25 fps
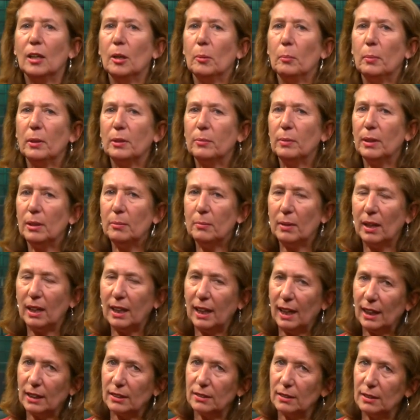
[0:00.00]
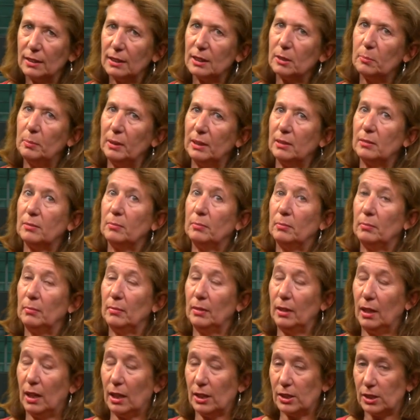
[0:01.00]
But when my accident is a bit
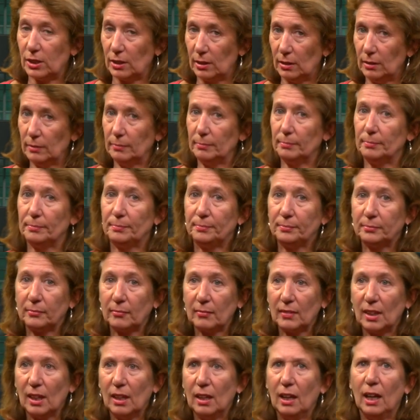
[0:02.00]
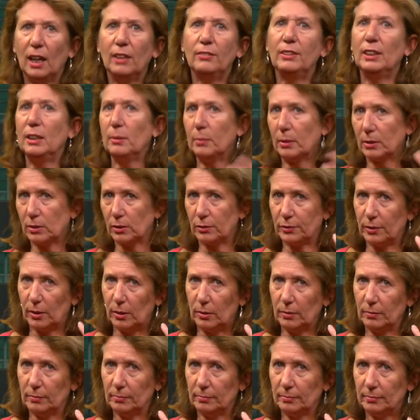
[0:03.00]
larger, I really want to
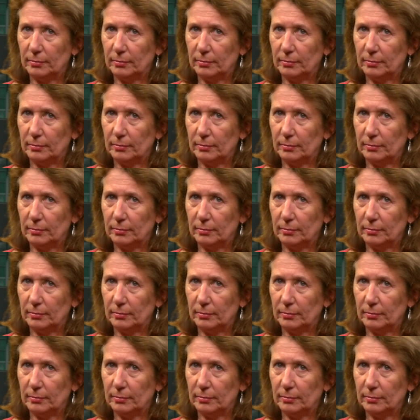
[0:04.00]
phone.